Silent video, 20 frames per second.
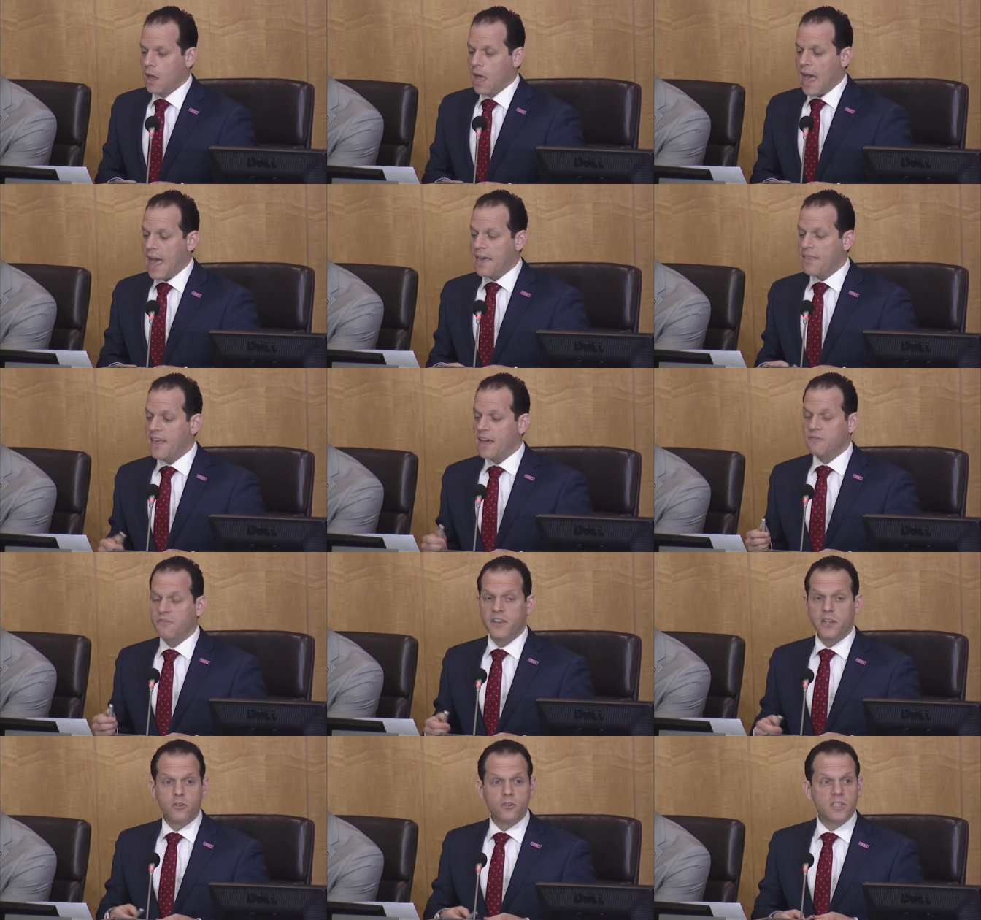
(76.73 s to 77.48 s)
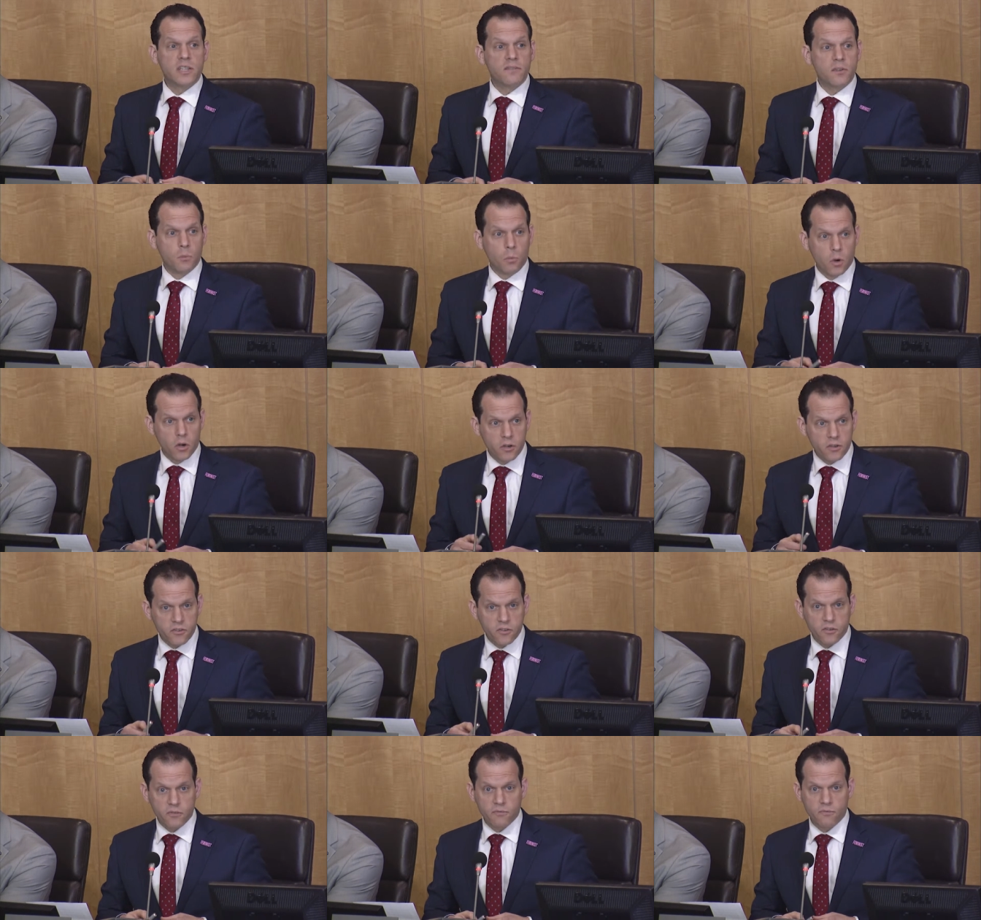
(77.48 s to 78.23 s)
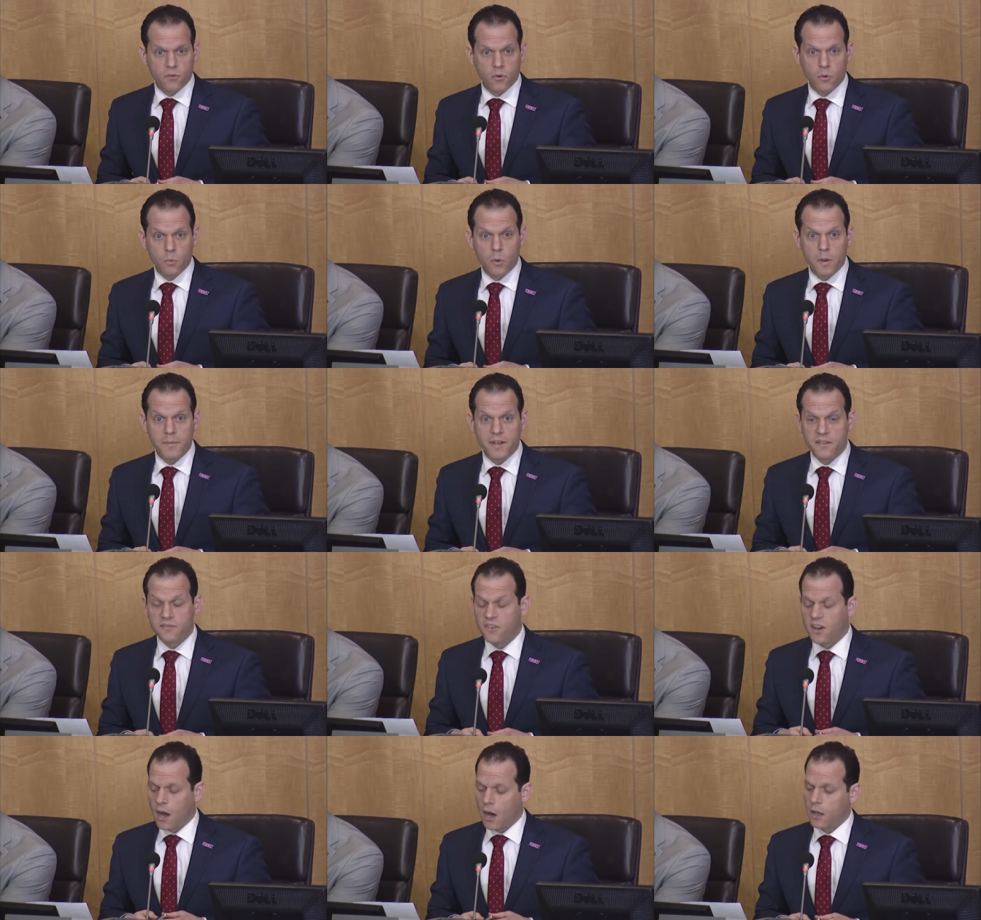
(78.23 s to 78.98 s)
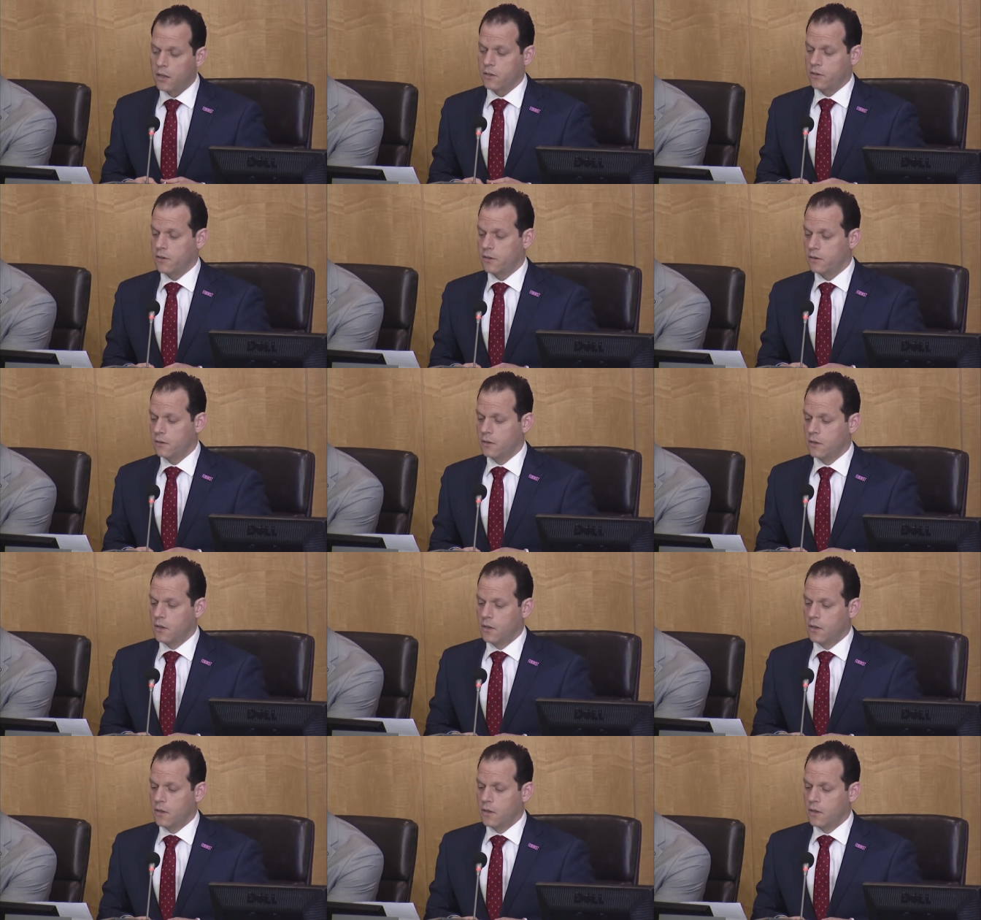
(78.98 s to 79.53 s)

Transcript: And that figure is even worse for women of color.